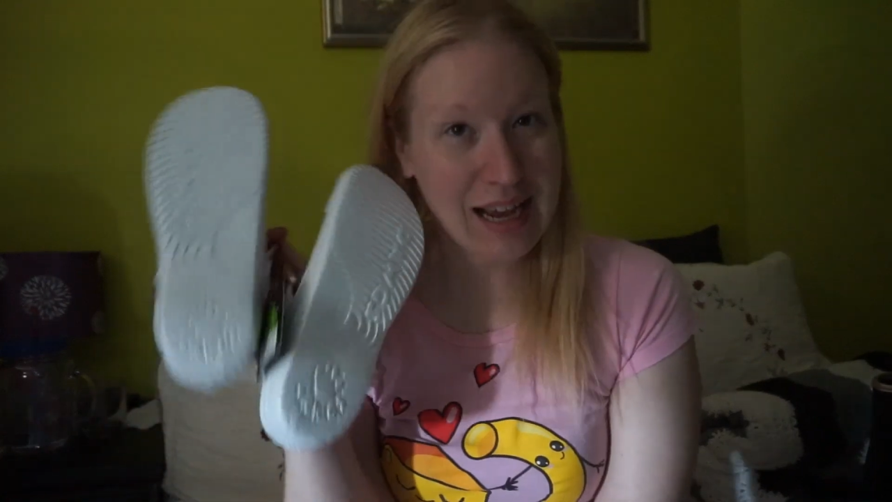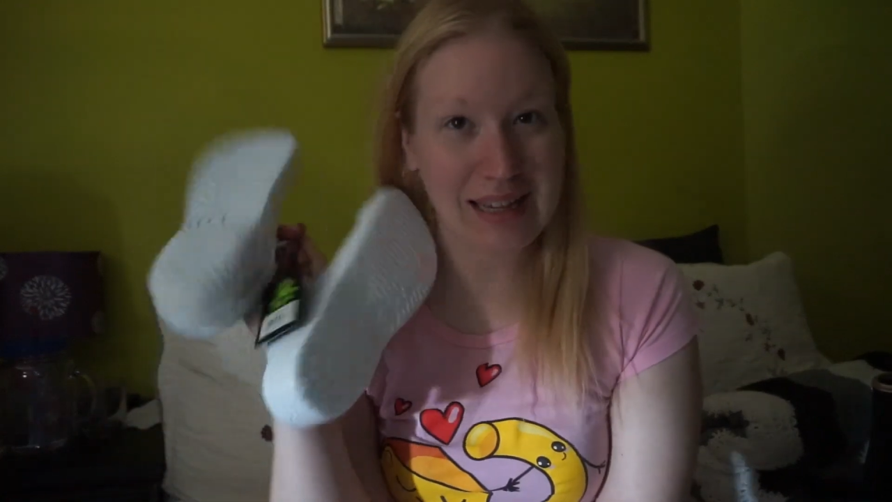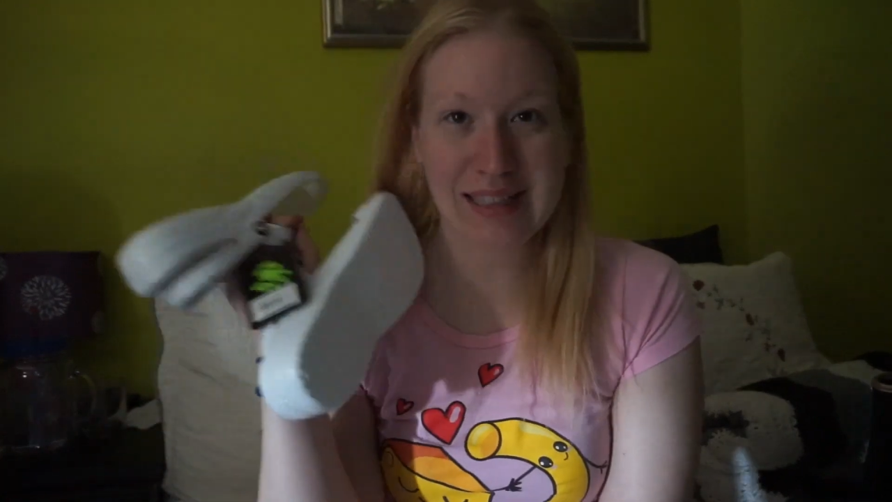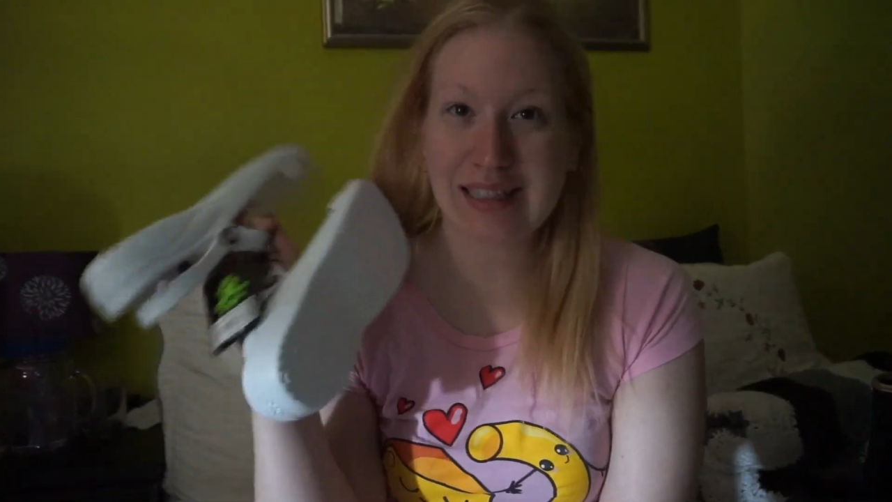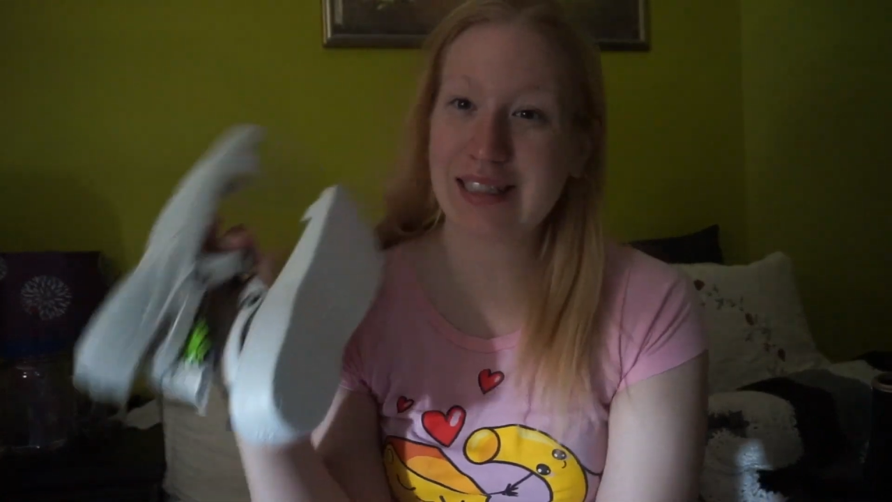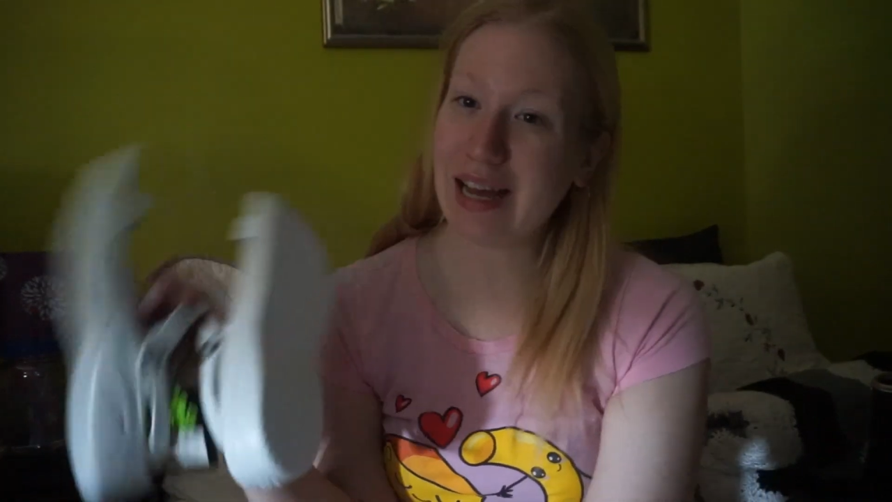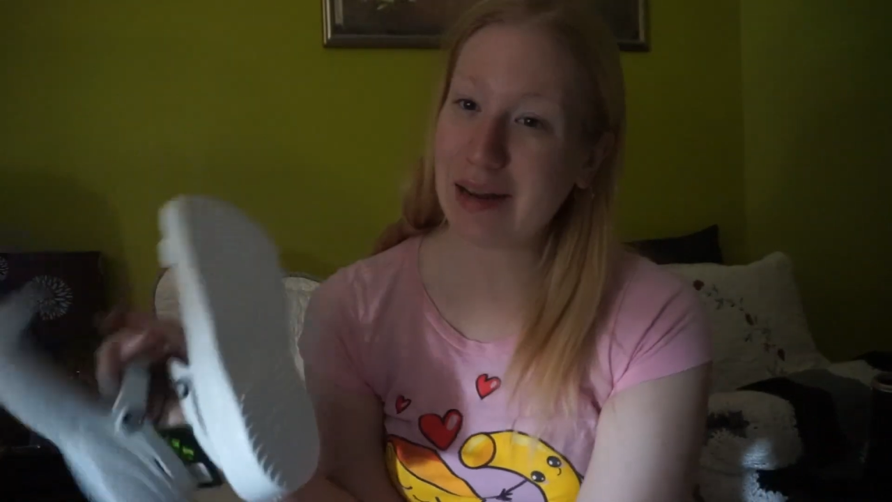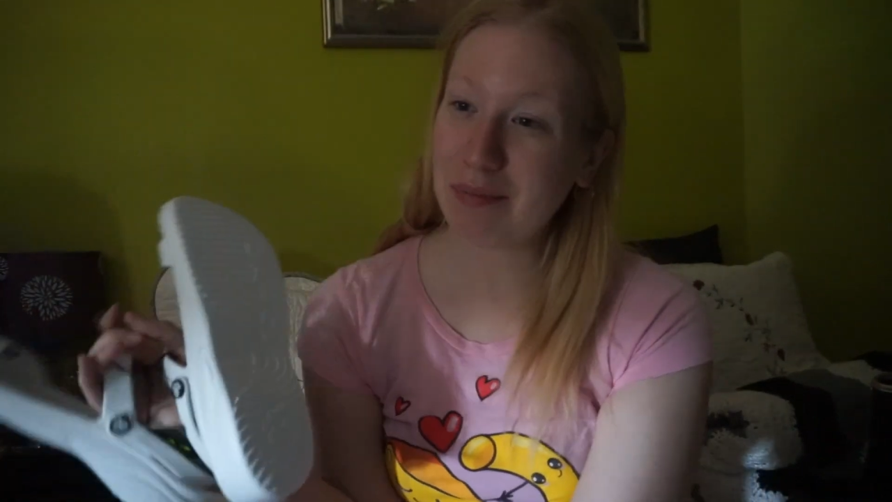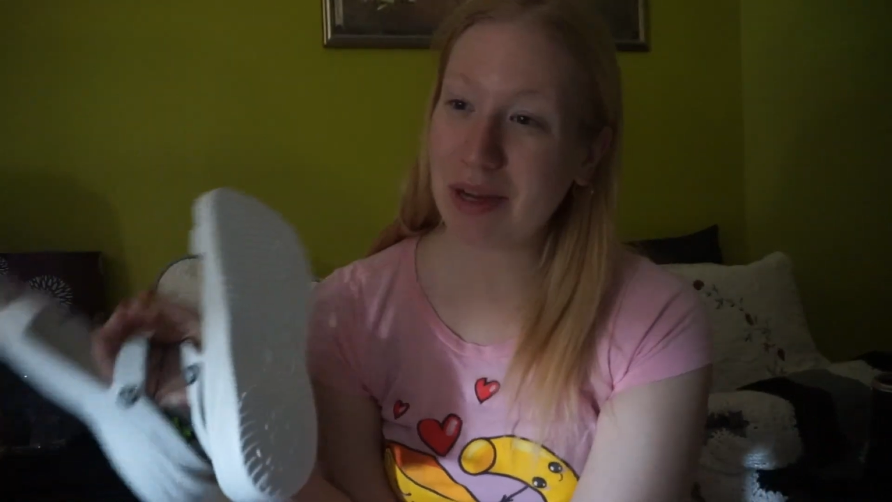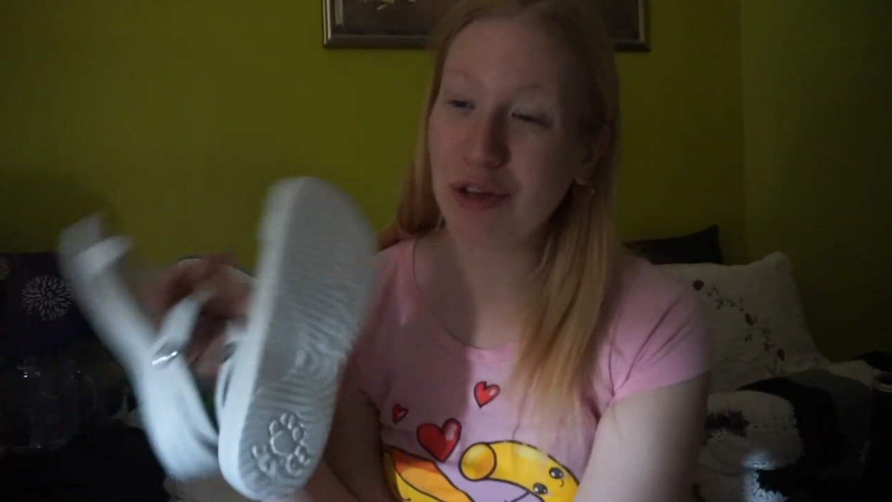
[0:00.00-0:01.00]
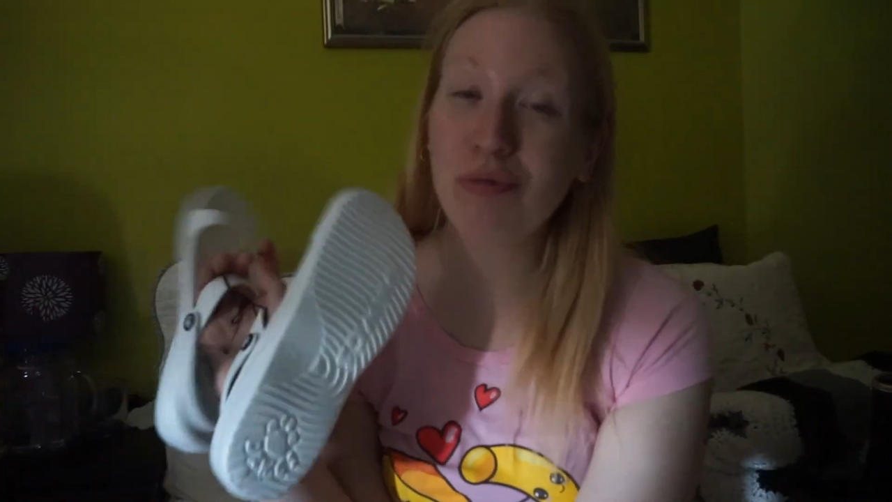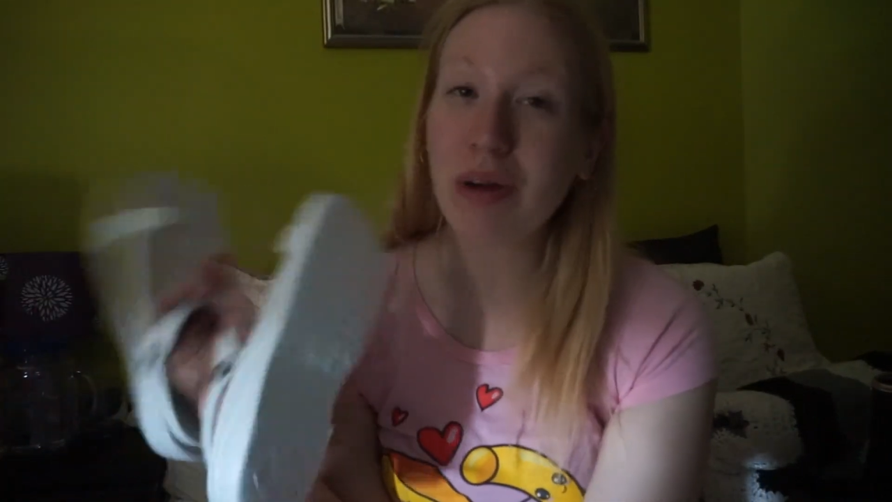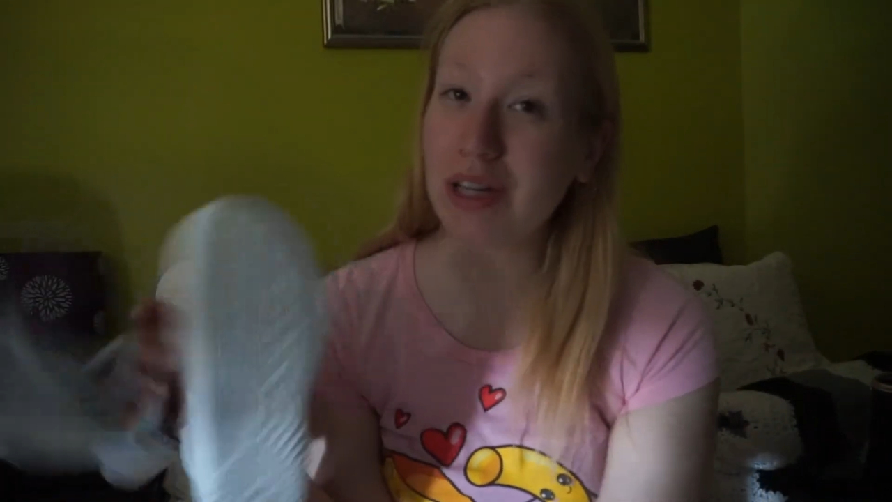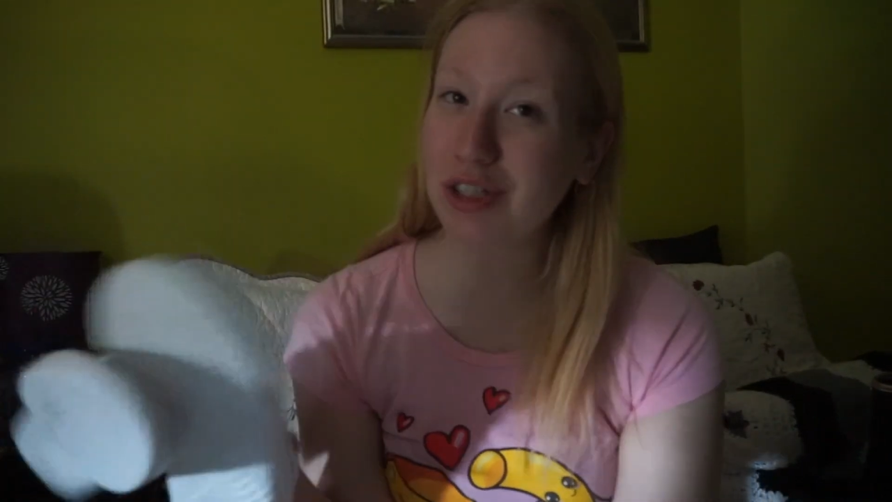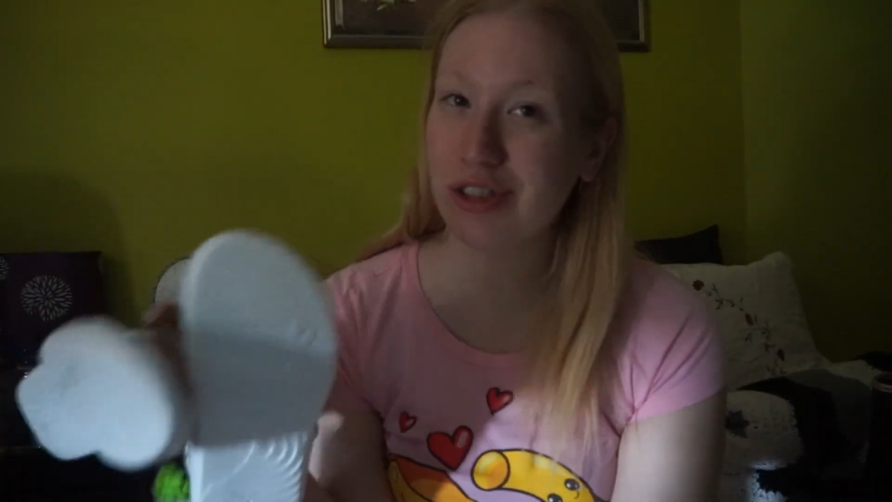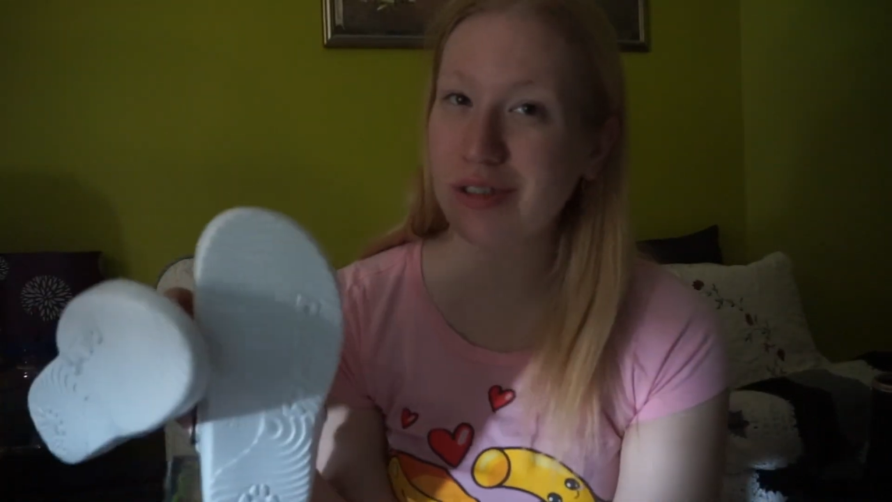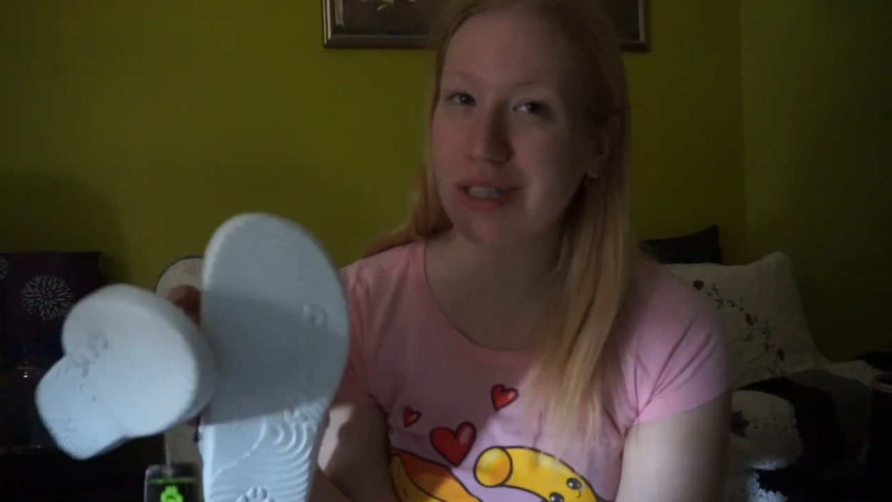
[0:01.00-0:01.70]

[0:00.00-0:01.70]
As I said, my new running shoes